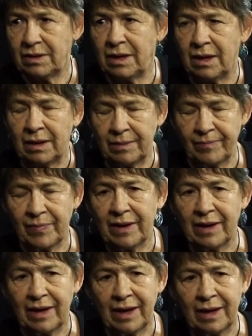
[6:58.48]
Yeah,
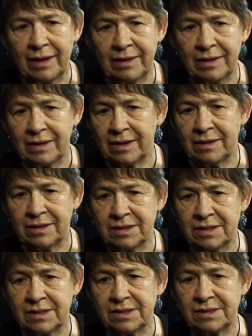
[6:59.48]
and and
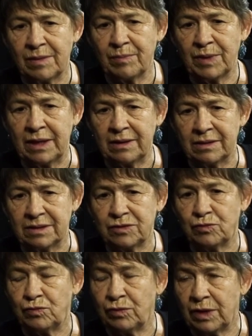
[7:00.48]
it is something that's
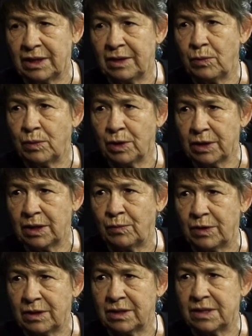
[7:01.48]
really working
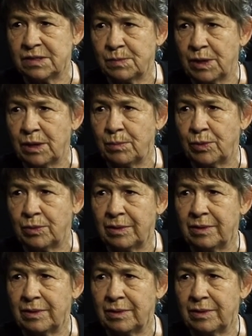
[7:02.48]
with these people.